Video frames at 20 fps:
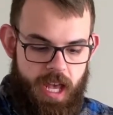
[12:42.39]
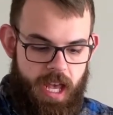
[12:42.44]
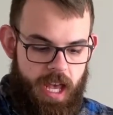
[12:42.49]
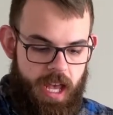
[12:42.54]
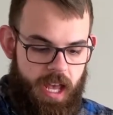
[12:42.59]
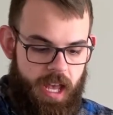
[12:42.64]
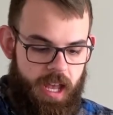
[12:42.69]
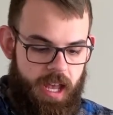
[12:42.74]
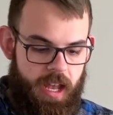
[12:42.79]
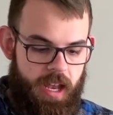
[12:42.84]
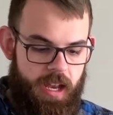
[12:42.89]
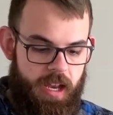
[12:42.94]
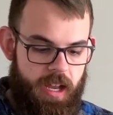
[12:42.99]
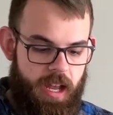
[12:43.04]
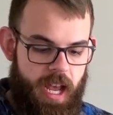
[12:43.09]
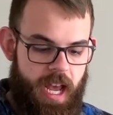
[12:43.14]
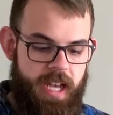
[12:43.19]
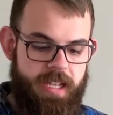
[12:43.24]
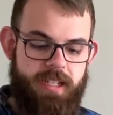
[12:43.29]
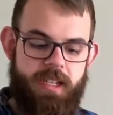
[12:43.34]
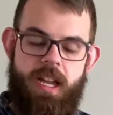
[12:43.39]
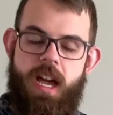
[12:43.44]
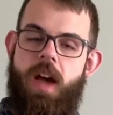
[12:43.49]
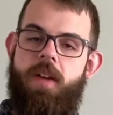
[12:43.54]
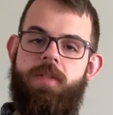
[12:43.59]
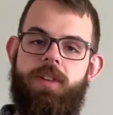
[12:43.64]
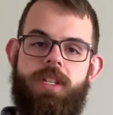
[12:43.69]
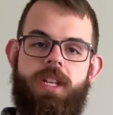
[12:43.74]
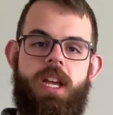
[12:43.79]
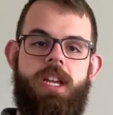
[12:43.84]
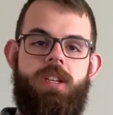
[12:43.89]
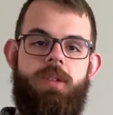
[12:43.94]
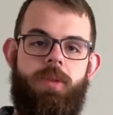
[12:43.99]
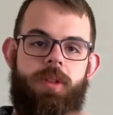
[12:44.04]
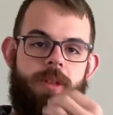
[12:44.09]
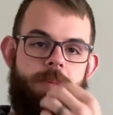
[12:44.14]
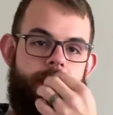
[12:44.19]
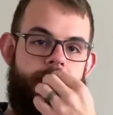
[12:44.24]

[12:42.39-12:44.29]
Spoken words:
and has a conversation with him.